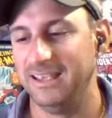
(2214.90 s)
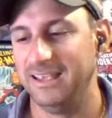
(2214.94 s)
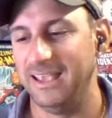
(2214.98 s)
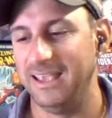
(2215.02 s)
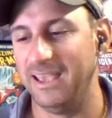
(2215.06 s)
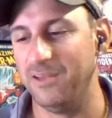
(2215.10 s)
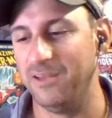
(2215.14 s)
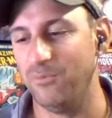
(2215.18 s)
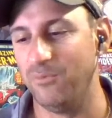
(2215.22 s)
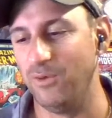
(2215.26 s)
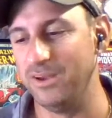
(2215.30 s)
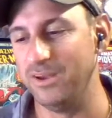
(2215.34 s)

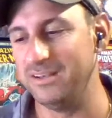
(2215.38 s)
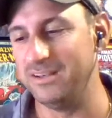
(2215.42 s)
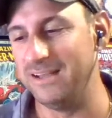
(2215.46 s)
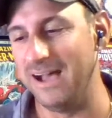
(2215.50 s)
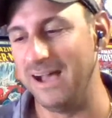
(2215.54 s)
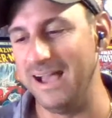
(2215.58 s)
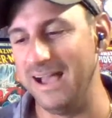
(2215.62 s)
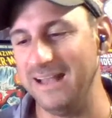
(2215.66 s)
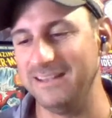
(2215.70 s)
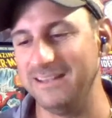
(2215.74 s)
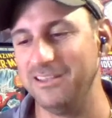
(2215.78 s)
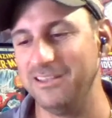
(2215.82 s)

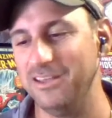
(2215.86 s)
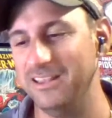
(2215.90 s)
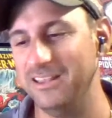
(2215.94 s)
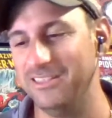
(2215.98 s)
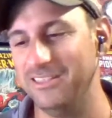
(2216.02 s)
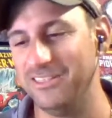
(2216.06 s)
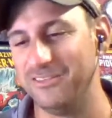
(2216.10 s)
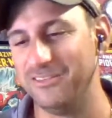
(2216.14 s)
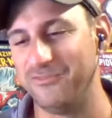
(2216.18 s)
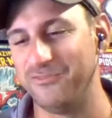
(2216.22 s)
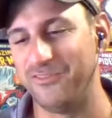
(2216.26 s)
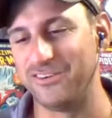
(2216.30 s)
whatnot,
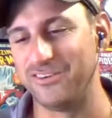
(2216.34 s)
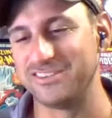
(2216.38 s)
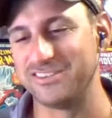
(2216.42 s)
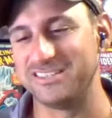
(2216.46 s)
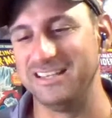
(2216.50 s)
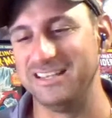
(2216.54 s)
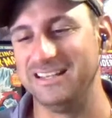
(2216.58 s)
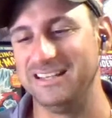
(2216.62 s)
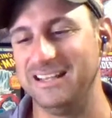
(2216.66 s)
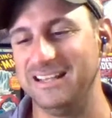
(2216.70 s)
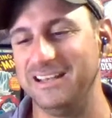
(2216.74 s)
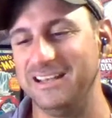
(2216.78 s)
the first
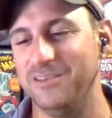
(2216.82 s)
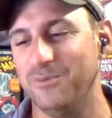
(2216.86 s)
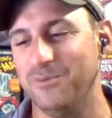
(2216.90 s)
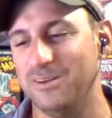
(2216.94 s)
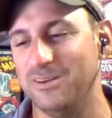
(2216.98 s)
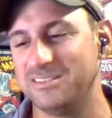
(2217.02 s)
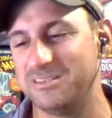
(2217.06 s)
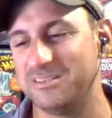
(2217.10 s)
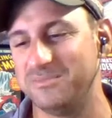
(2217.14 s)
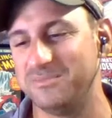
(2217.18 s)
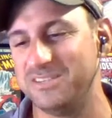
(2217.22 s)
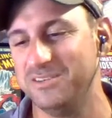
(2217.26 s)
thing that he winds
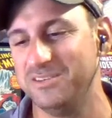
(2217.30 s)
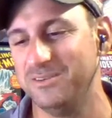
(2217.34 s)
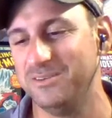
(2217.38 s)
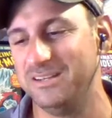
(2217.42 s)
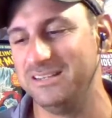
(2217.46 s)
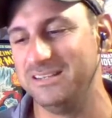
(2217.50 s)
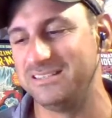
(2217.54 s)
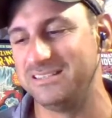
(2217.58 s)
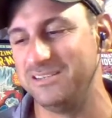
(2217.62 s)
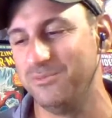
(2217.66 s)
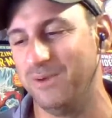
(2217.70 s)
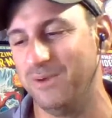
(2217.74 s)
up doing
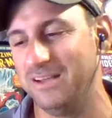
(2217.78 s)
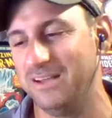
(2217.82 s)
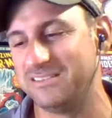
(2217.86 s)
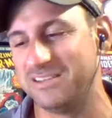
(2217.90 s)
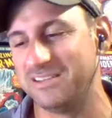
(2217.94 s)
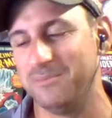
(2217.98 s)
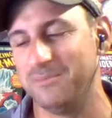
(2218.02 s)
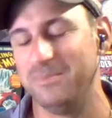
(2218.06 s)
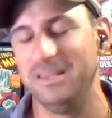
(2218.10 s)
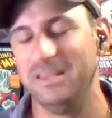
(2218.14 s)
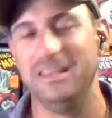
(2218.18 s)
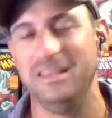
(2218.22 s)
is he winds
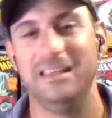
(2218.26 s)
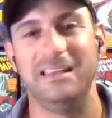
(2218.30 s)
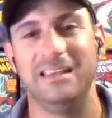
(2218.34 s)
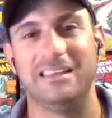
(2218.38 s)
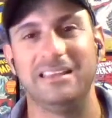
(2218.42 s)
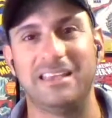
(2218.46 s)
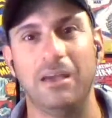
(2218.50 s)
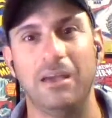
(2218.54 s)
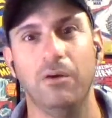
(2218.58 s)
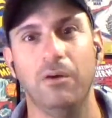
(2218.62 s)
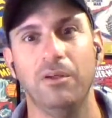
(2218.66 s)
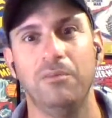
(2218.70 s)
up
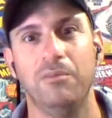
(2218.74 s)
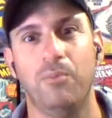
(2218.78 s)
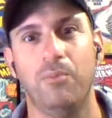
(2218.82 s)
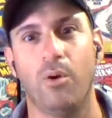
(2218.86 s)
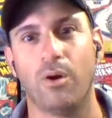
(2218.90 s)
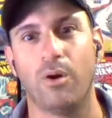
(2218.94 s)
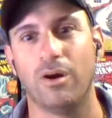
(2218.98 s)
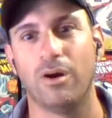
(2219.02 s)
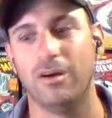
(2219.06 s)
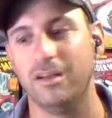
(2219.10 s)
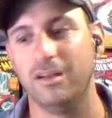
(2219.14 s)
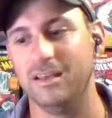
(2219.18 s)
killing
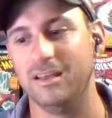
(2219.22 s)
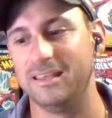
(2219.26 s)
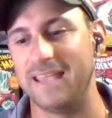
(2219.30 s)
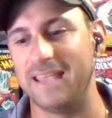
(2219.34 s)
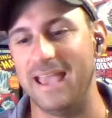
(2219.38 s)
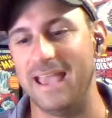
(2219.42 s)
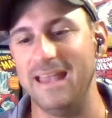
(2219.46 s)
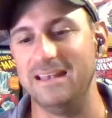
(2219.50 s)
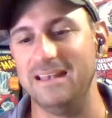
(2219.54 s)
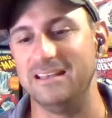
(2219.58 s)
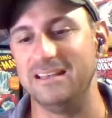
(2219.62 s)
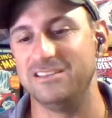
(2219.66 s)
Mora
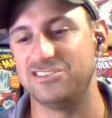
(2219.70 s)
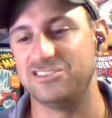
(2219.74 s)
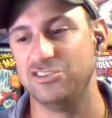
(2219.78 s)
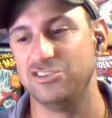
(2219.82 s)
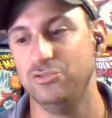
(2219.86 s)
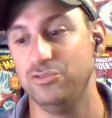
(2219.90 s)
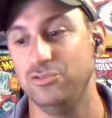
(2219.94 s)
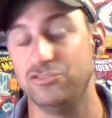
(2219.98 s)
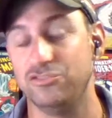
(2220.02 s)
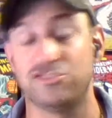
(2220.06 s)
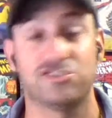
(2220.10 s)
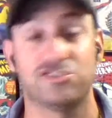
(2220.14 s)
again
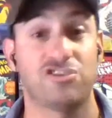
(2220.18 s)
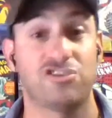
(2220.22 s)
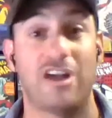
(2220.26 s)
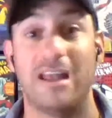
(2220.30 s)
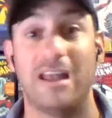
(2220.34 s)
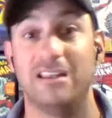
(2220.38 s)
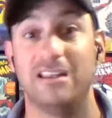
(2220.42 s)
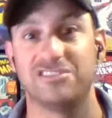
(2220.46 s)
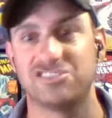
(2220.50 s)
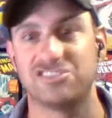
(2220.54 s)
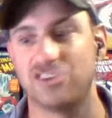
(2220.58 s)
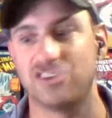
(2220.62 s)
to try
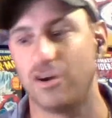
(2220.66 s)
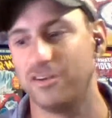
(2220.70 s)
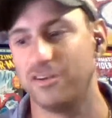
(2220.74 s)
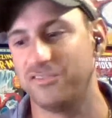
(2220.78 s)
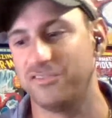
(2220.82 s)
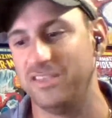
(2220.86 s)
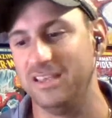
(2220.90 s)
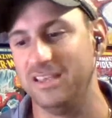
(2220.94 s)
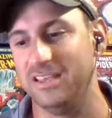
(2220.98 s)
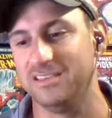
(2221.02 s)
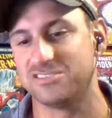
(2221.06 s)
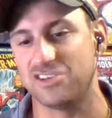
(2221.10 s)
to start
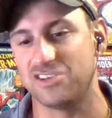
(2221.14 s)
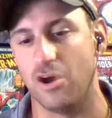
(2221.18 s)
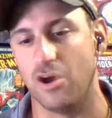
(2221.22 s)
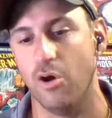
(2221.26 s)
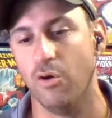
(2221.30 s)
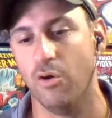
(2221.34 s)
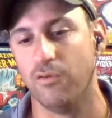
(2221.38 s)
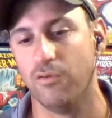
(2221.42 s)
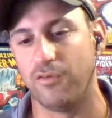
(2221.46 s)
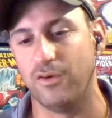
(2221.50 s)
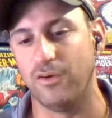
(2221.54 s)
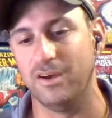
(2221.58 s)
things
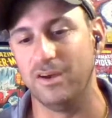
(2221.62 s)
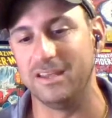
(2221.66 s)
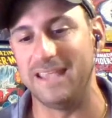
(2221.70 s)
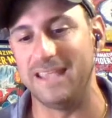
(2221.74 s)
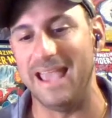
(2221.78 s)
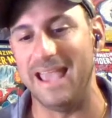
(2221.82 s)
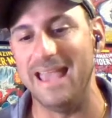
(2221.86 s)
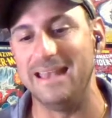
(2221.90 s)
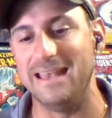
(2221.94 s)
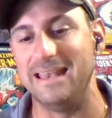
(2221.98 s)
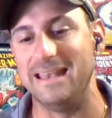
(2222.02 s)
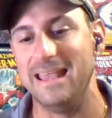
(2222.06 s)
over
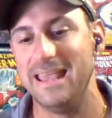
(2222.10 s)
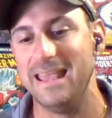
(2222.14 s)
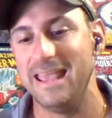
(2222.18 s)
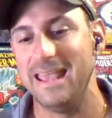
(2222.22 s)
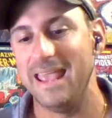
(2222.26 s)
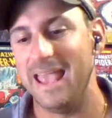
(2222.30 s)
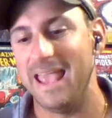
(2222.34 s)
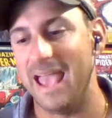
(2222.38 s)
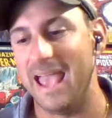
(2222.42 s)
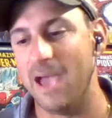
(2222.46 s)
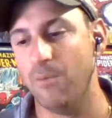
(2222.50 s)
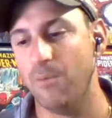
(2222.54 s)
again.
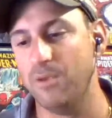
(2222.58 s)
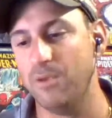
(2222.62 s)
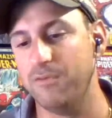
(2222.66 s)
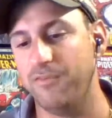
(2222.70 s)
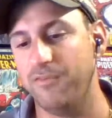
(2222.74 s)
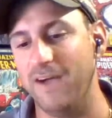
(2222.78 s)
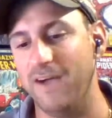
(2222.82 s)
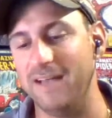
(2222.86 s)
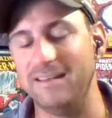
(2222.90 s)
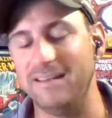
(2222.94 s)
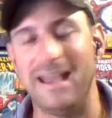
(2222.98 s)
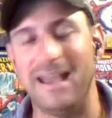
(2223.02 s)
And we
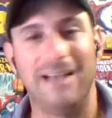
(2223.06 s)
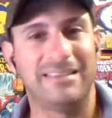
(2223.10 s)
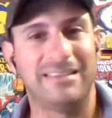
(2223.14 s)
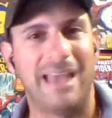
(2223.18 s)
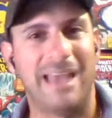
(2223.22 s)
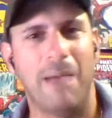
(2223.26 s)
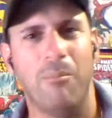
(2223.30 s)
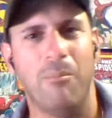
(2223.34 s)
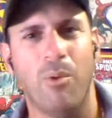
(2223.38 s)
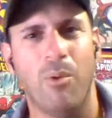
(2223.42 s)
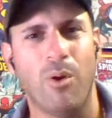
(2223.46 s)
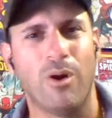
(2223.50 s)
find out
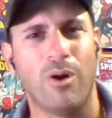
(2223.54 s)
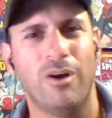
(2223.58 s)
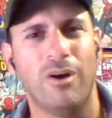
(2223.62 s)
that Mora